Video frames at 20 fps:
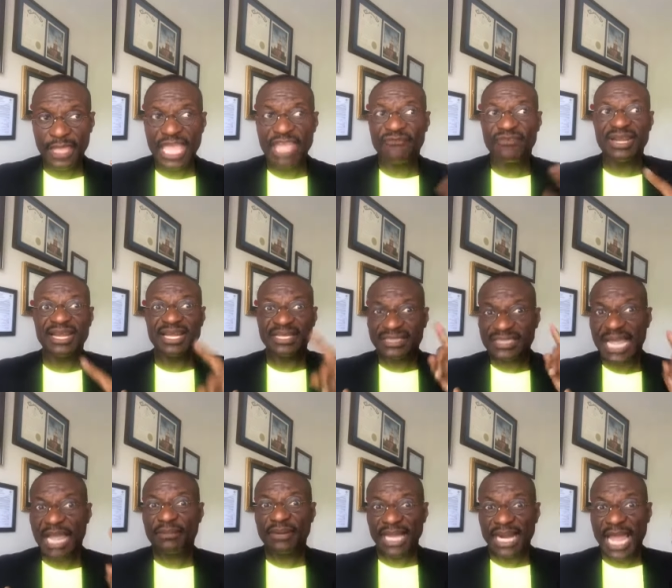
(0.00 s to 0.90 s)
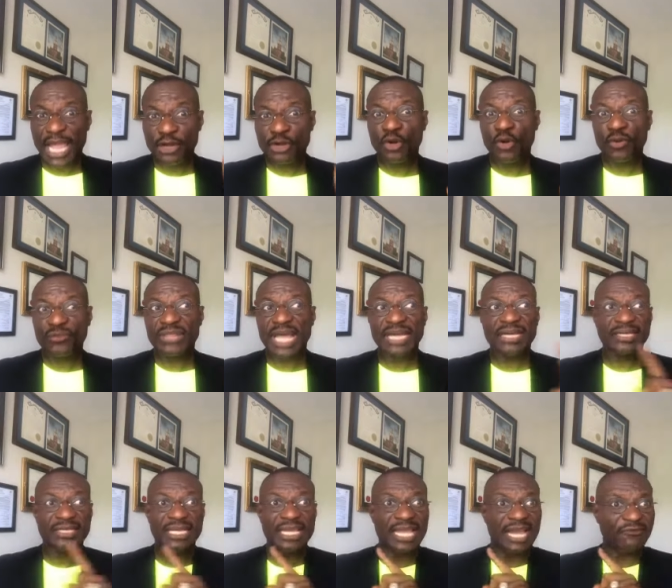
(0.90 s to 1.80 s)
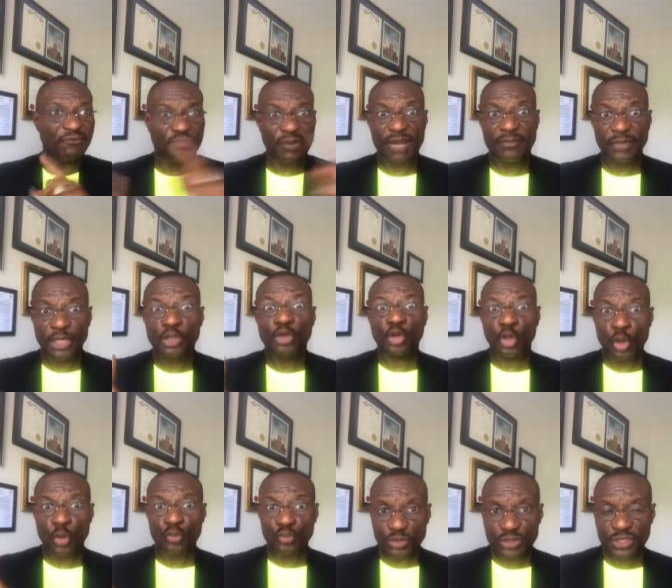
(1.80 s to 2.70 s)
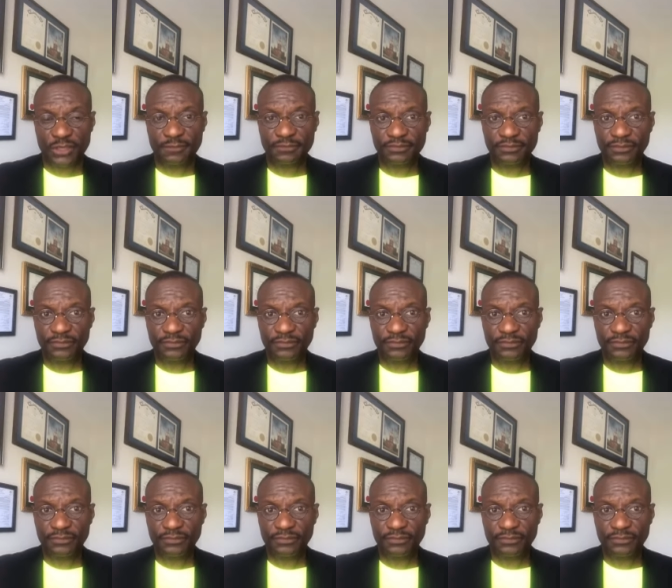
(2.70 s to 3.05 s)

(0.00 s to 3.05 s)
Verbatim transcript: even the time that I know that they have probably closed.